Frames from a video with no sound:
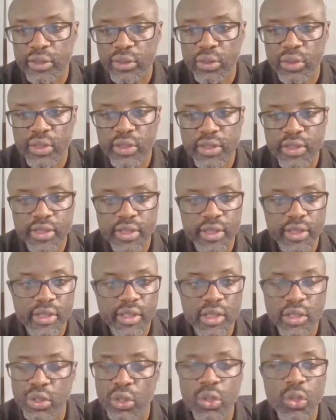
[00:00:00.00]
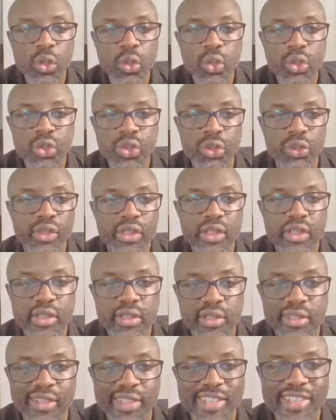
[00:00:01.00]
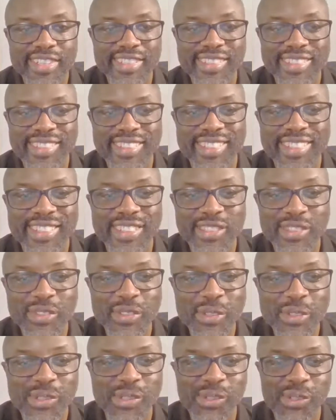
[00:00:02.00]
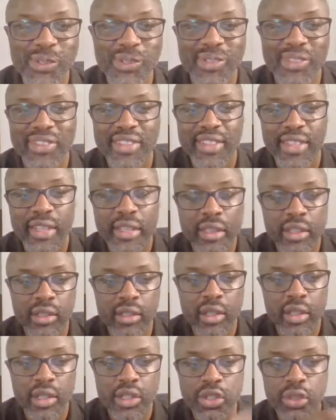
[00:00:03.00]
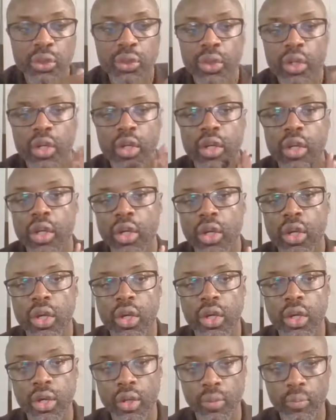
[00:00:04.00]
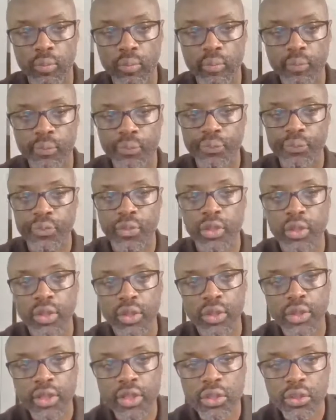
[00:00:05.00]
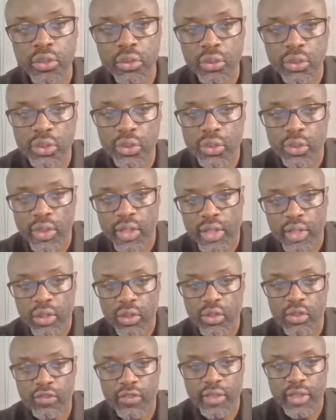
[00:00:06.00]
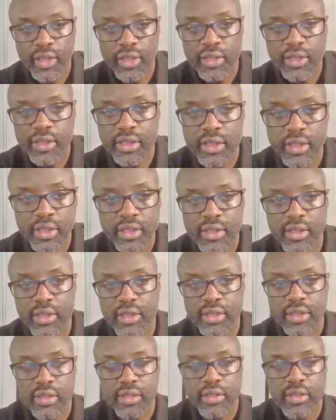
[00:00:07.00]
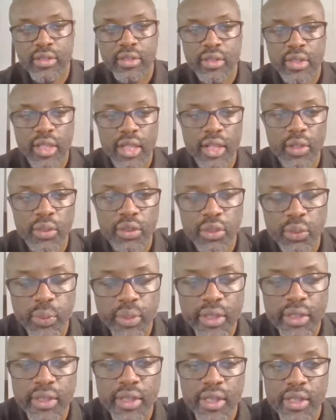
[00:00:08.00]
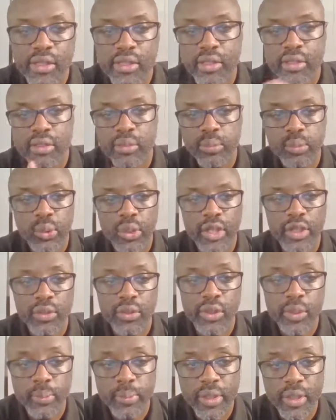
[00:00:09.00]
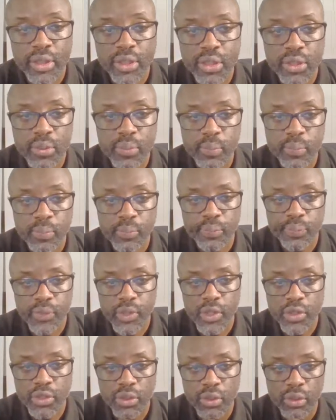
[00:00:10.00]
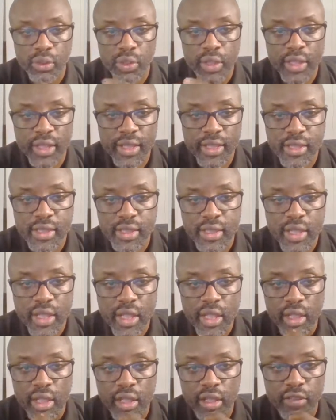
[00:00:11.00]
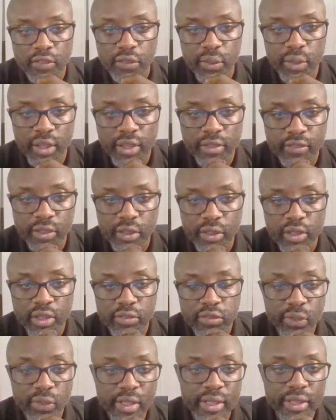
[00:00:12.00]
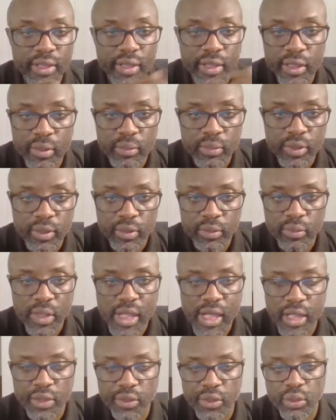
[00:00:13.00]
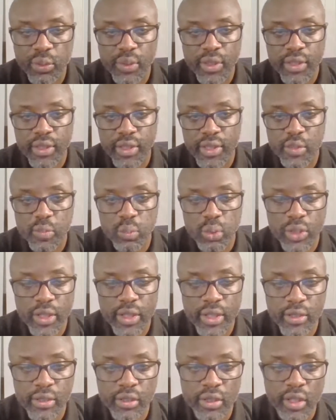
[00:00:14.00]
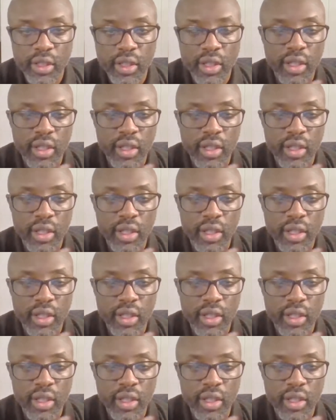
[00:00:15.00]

Quarantine? No, Joyce. There is no quarantine. So you need to do your COVID test 120 days prior to departure. So I guess if you're leaving on a Friday, 120 days prior.